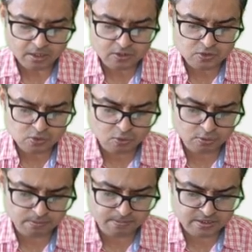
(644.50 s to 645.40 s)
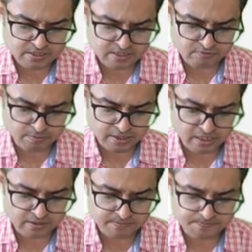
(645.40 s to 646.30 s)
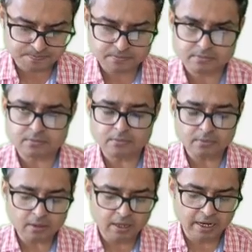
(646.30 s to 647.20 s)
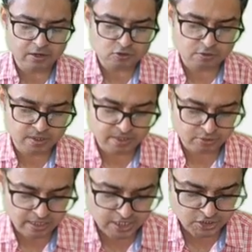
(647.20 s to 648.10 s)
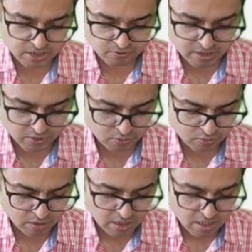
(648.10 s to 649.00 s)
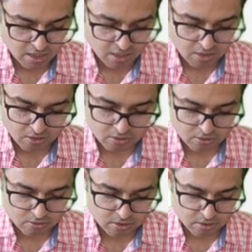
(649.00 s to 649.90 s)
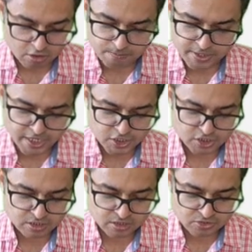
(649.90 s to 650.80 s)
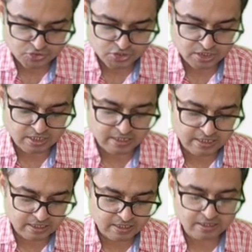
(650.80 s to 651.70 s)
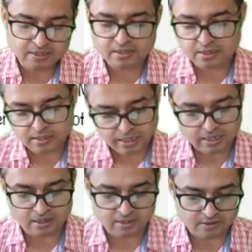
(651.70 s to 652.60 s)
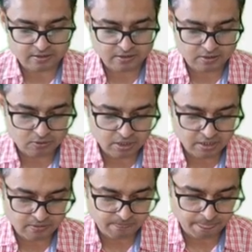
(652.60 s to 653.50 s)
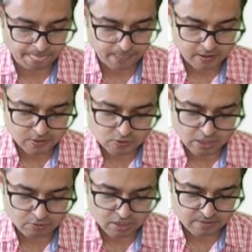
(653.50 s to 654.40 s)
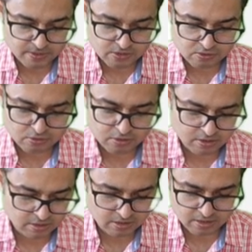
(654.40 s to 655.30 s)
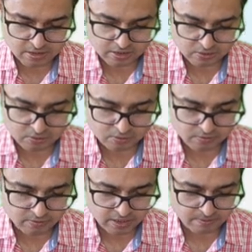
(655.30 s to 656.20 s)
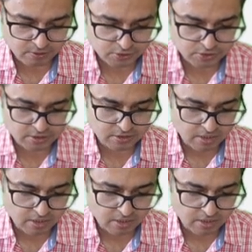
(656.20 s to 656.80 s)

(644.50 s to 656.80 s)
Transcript: So persistent vomiting, endoscopic balloon dilation you can do, or complication GRD can occur. Okay, so outcome is good, nothing to worry about.